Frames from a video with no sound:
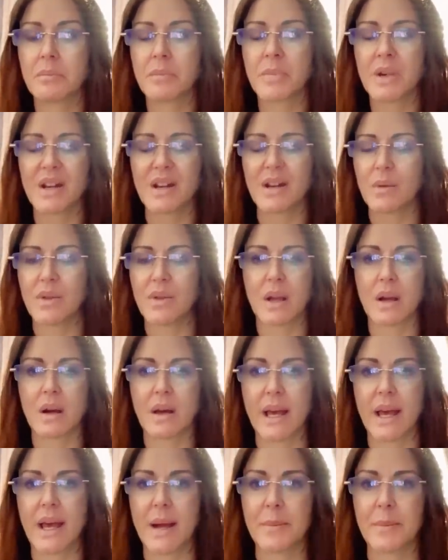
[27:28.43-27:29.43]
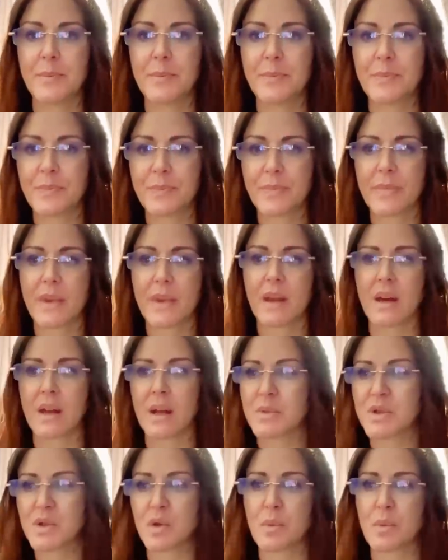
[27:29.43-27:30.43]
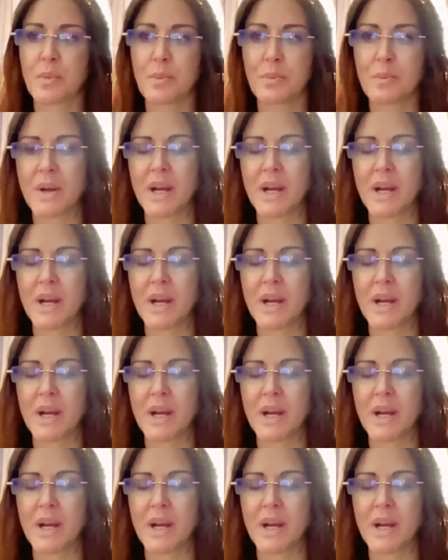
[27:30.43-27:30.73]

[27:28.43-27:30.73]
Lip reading: But I don't think I am, and I'm sure